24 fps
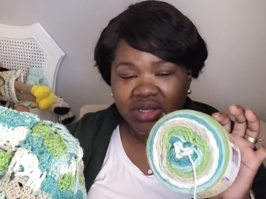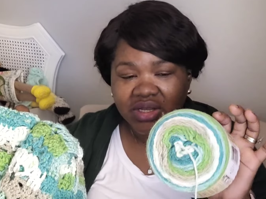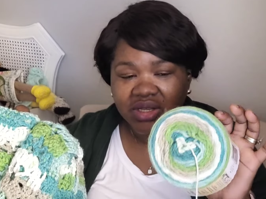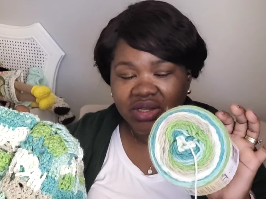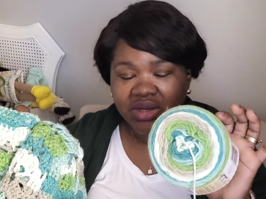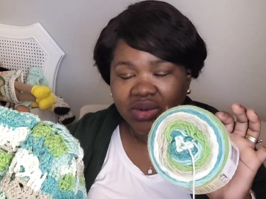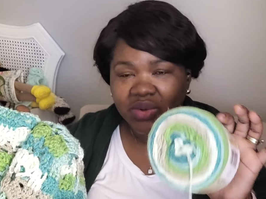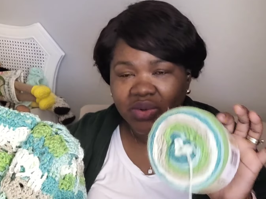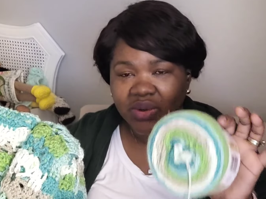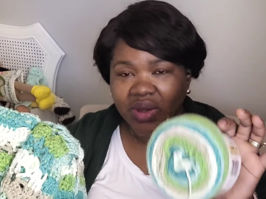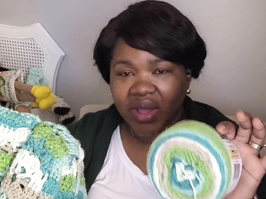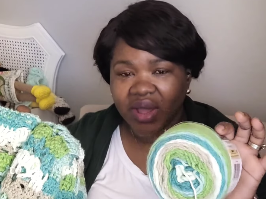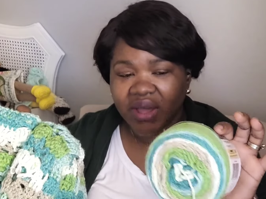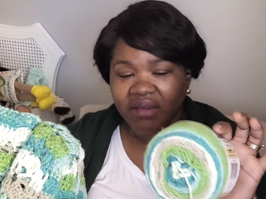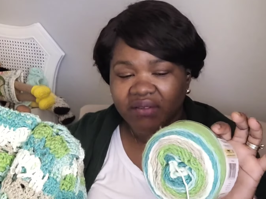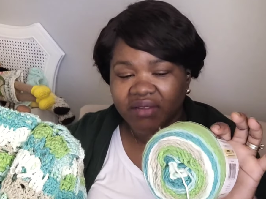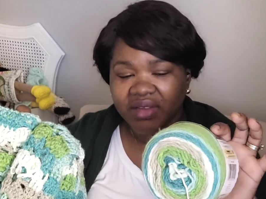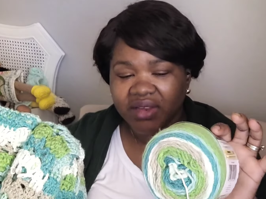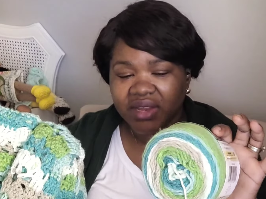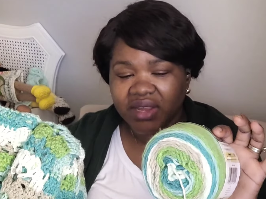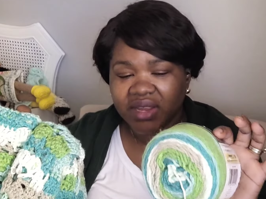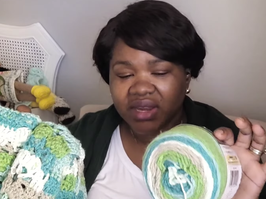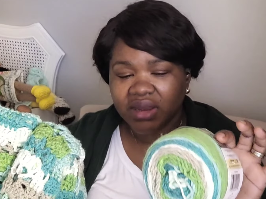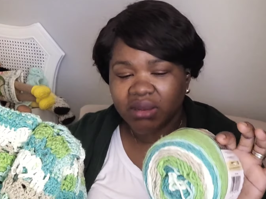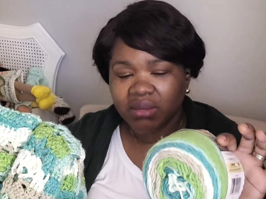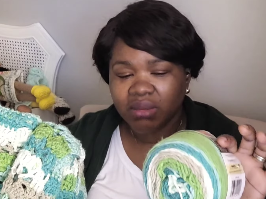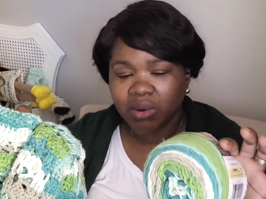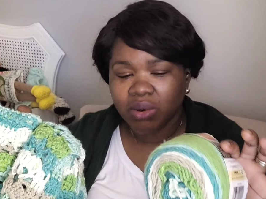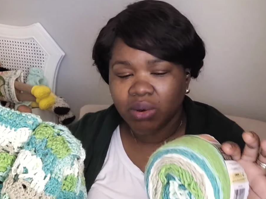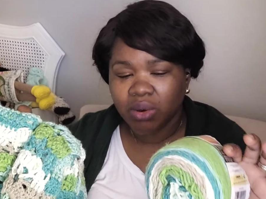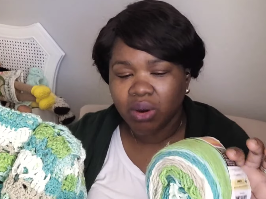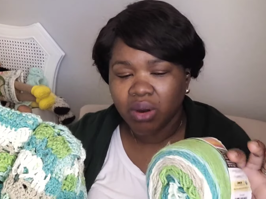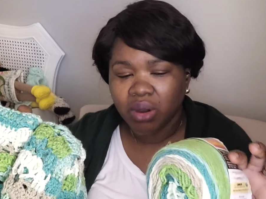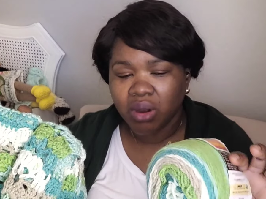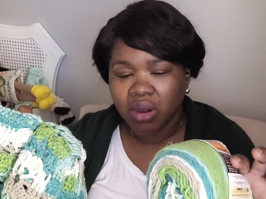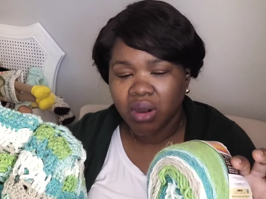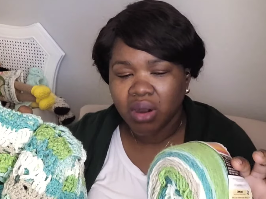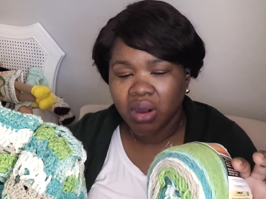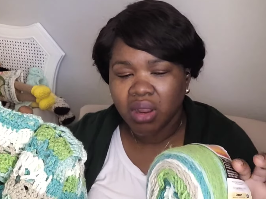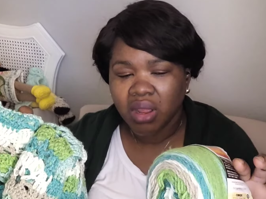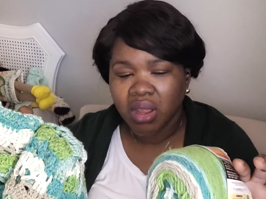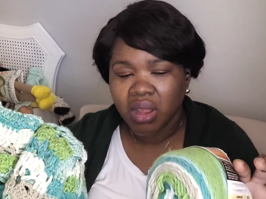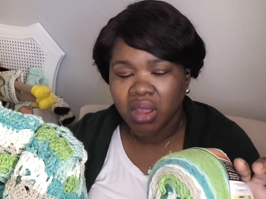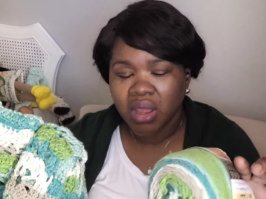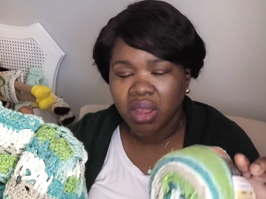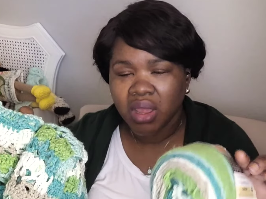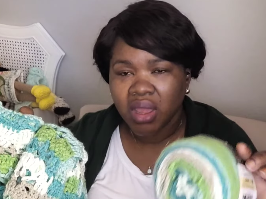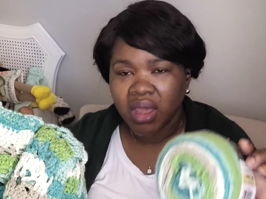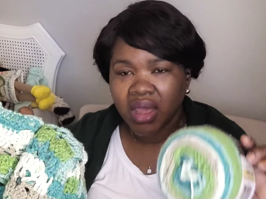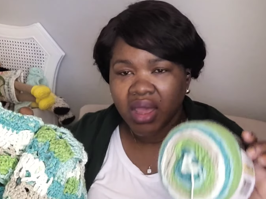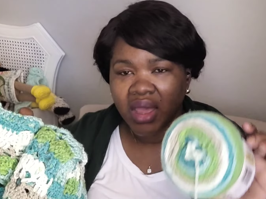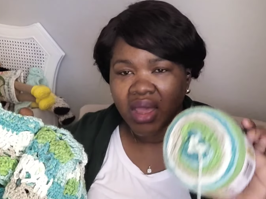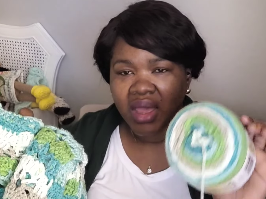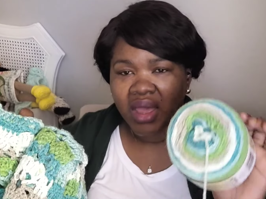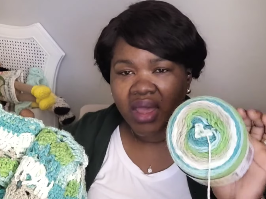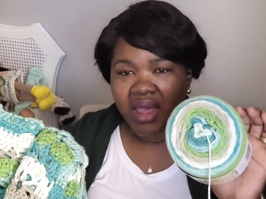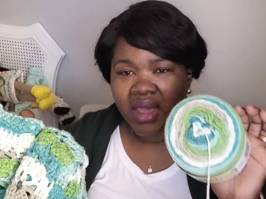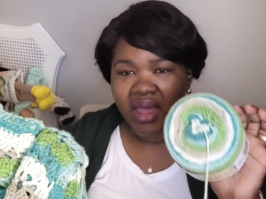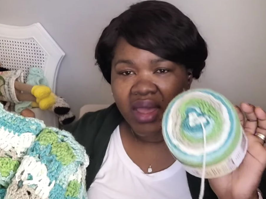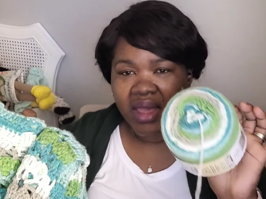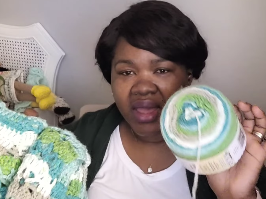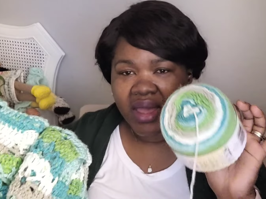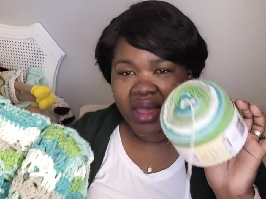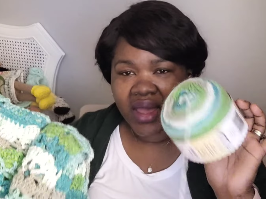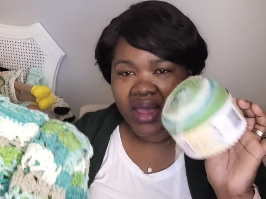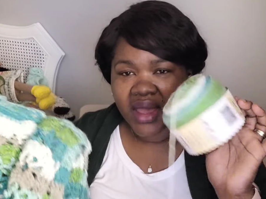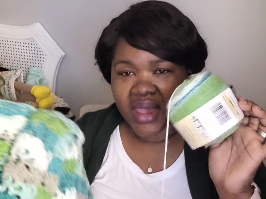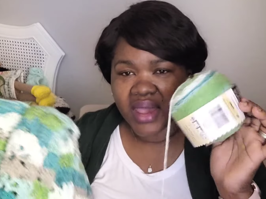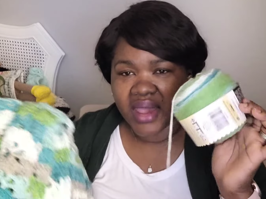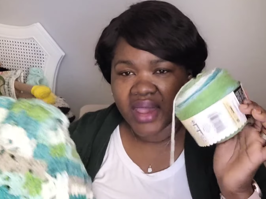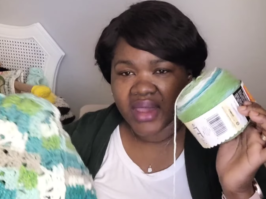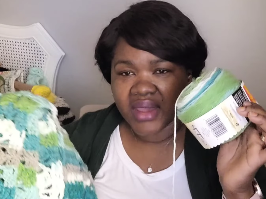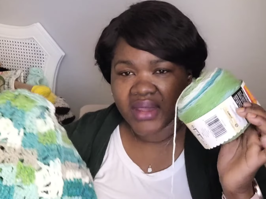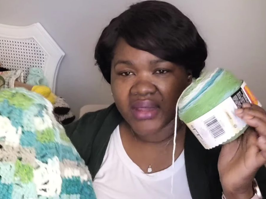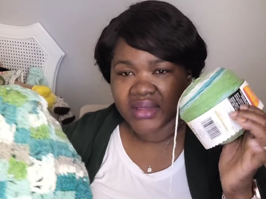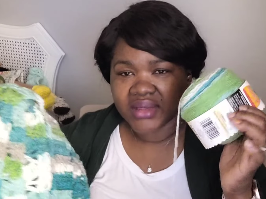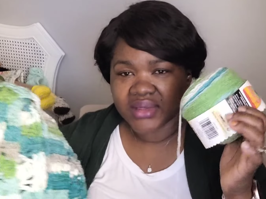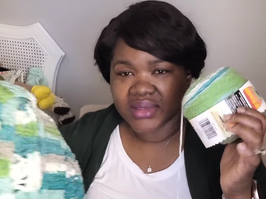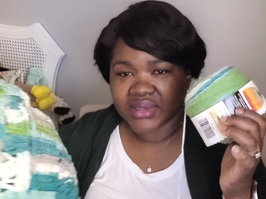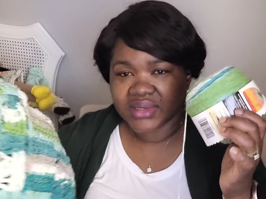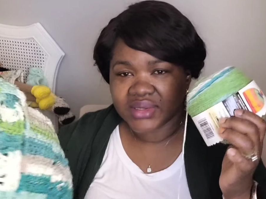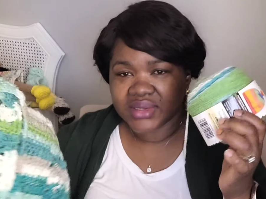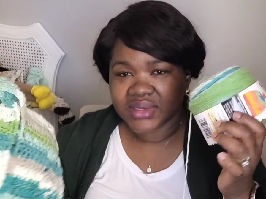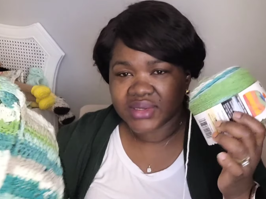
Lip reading: Don't have it anymore, and